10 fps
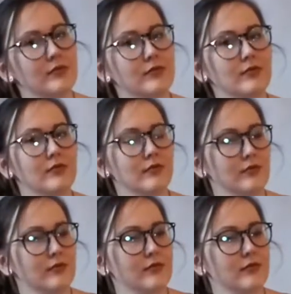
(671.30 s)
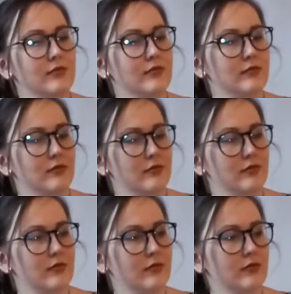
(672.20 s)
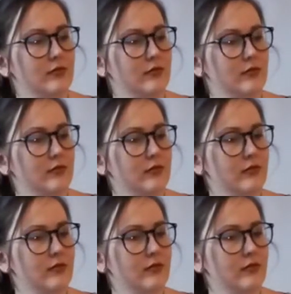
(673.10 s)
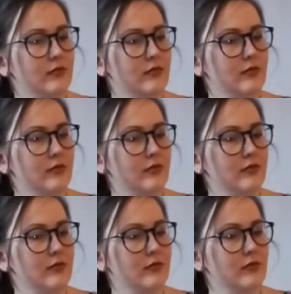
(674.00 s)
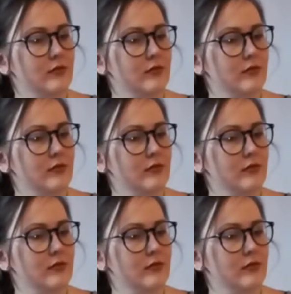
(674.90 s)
This person isn't speaking.